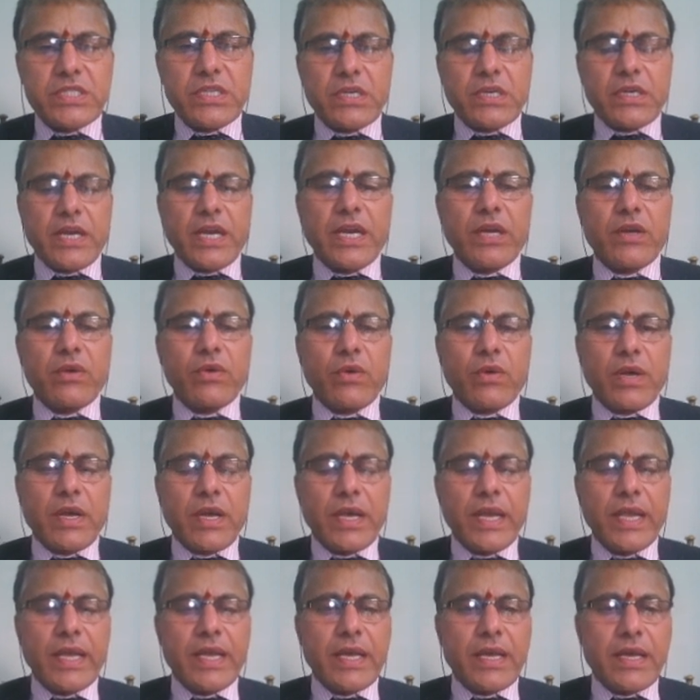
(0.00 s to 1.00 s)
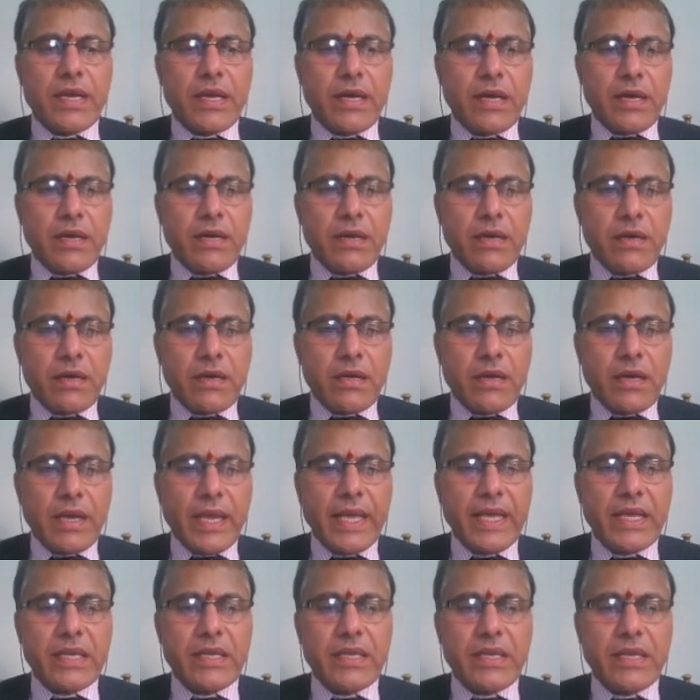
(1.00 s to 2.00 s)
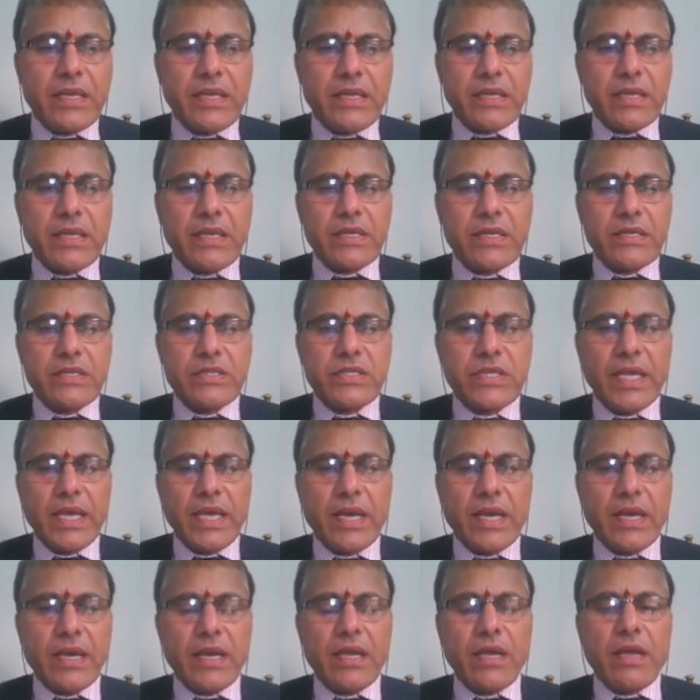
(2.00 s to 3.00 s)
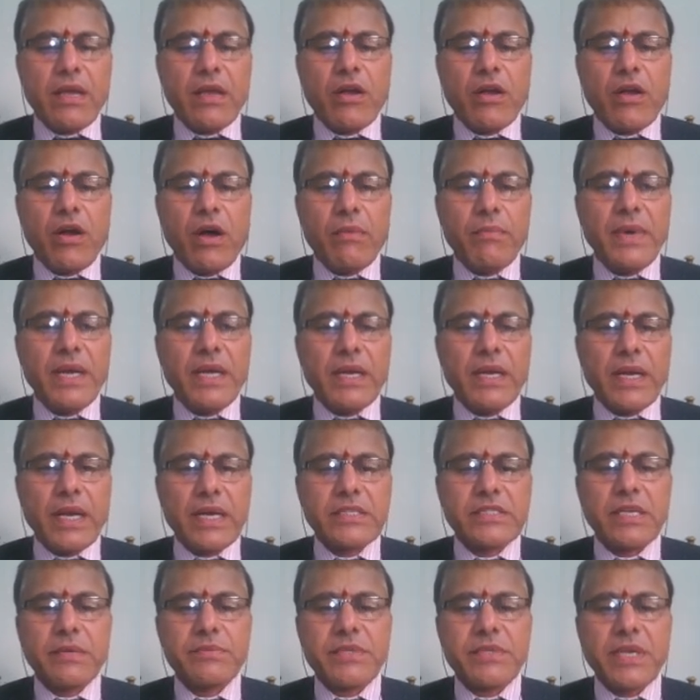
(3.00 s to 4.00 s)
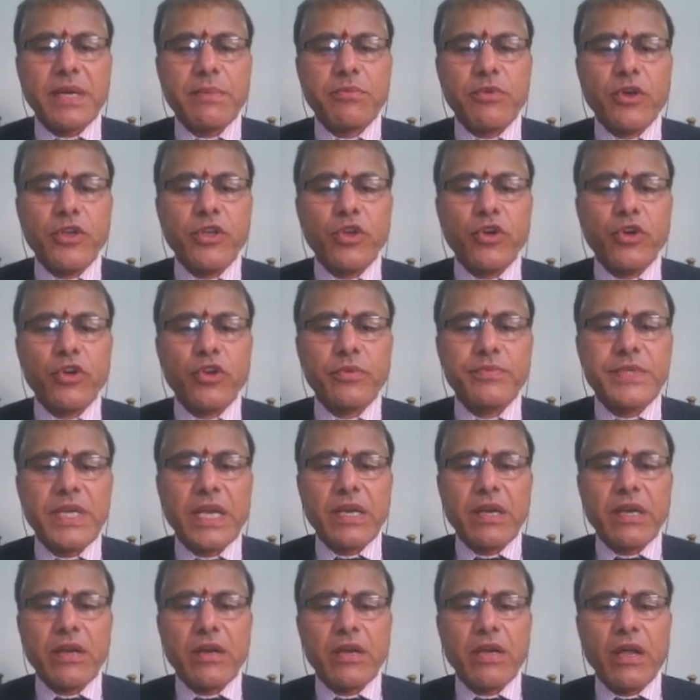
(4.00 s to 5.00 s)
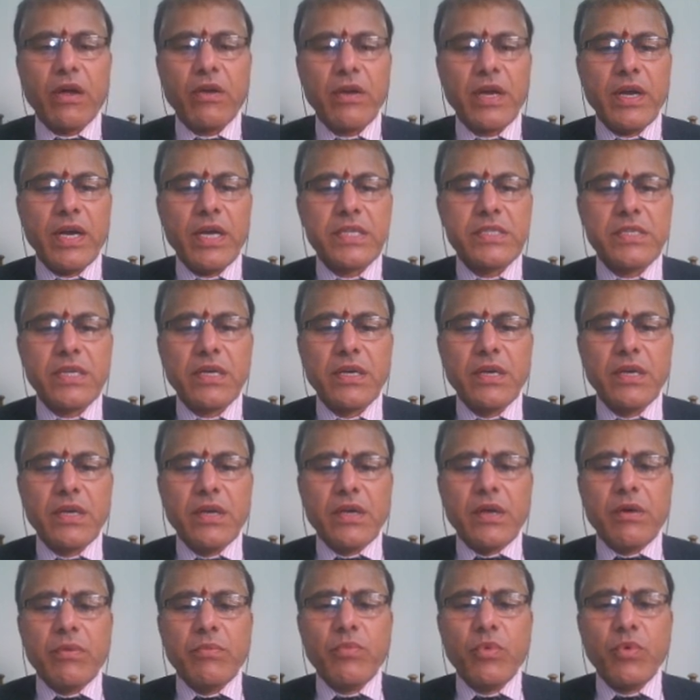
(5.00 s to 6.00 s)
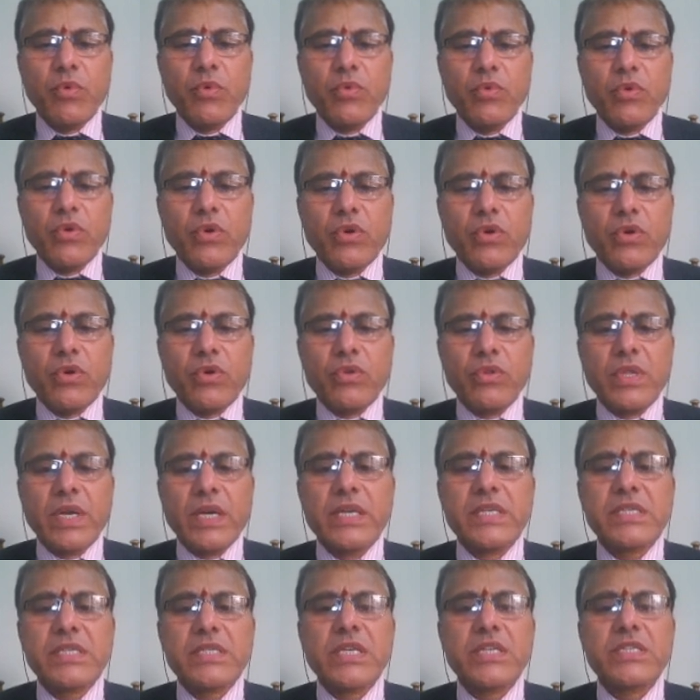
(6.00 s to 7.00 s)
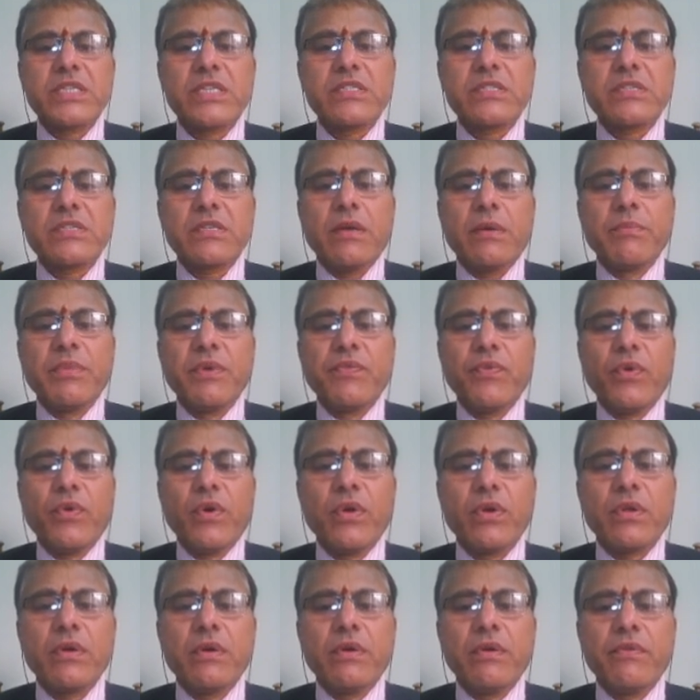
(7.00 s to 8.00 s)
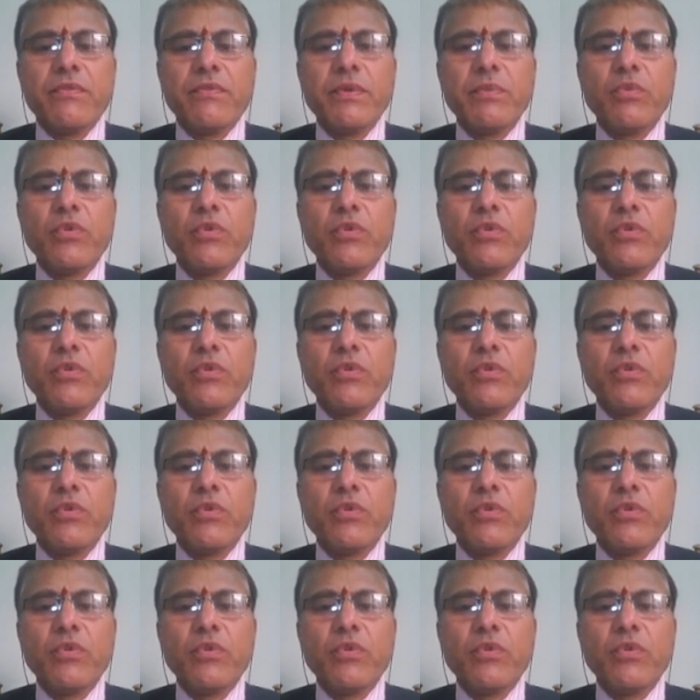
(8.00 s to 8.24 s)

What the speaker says: try to click like, share, comment and subscribe to our YouTube channel. Now let us move to the discussions. Before we